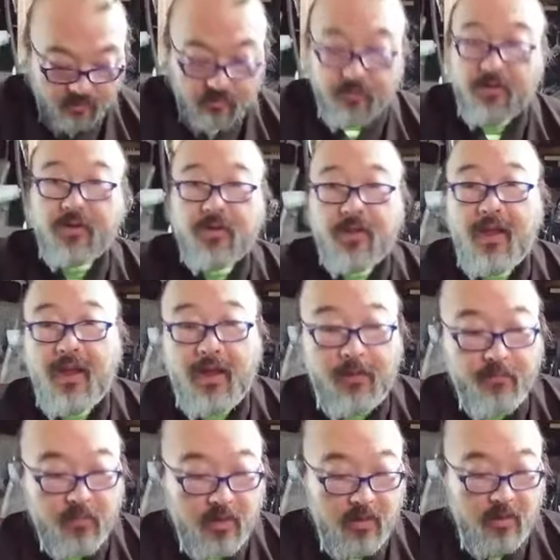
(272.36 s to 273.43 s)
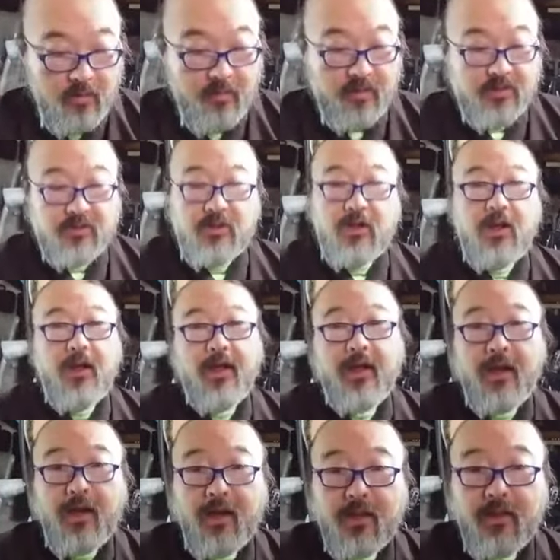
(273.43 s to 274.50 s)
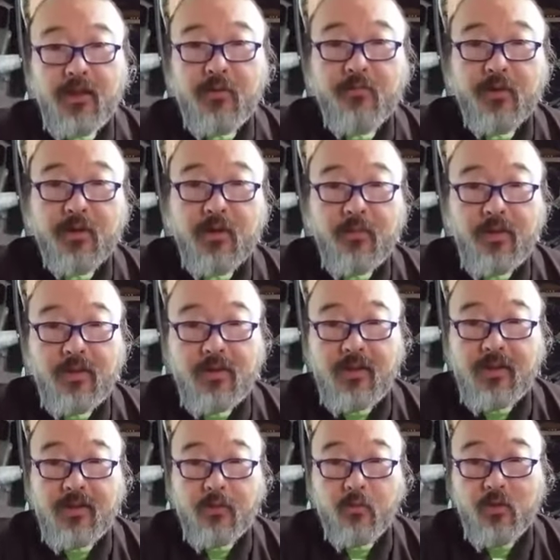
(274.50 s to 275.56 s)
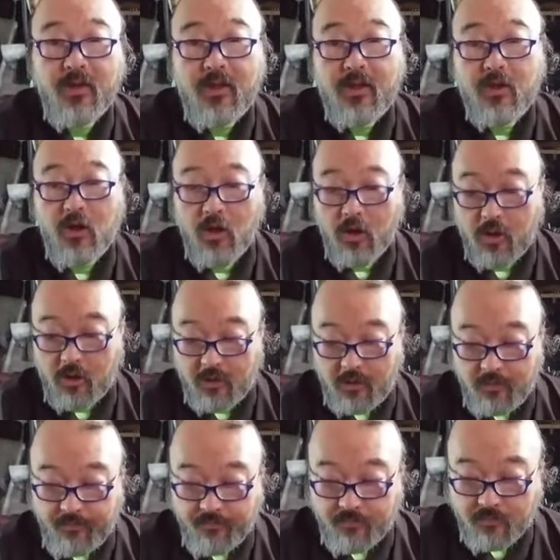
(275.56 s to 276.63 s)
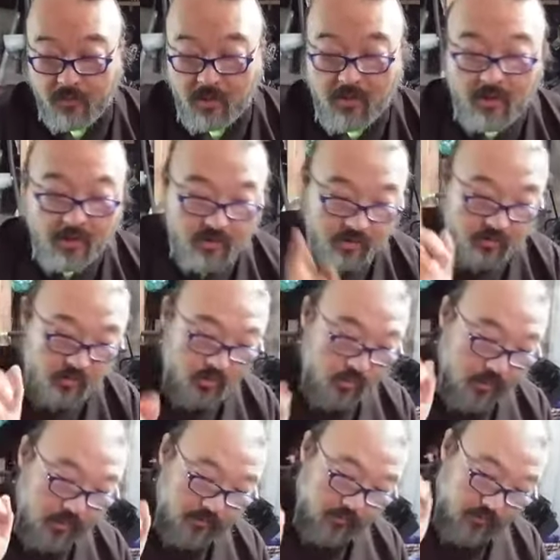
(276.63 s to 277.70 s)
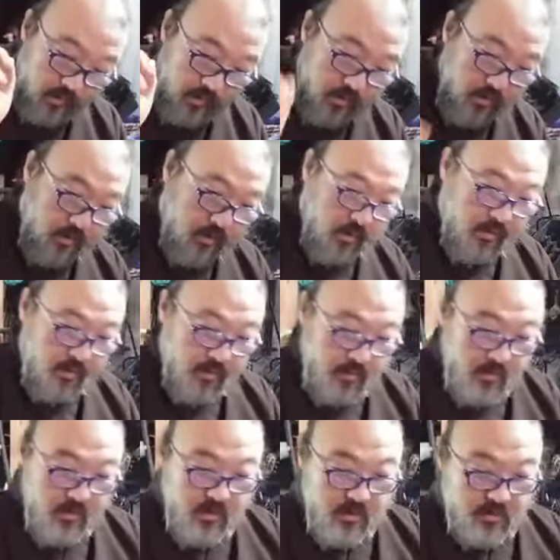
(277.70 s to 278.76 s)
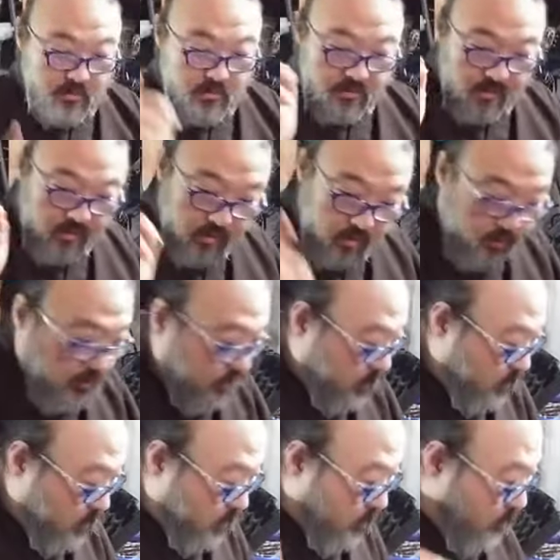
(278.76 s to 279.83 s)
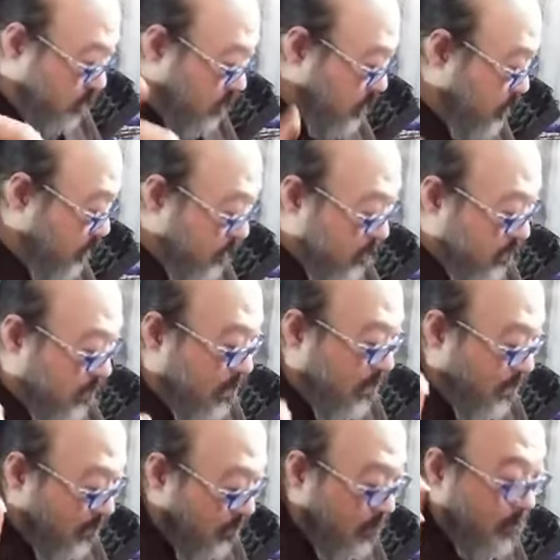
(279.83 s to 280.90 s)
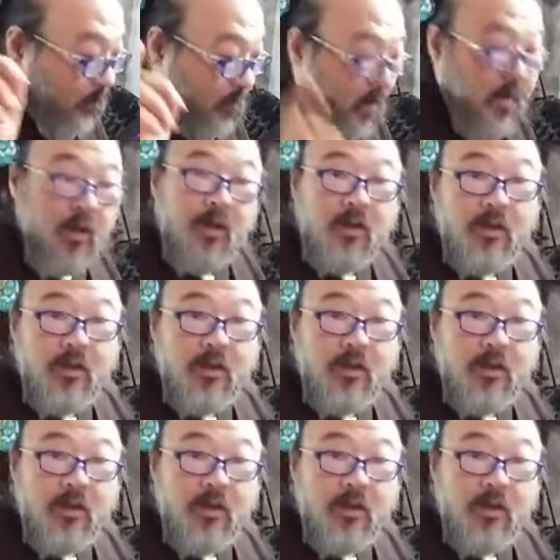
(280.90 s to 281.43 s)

doing that. But still, I highly recommend the reed guard. And you know what? And since I don't want to shoot this thing again, let me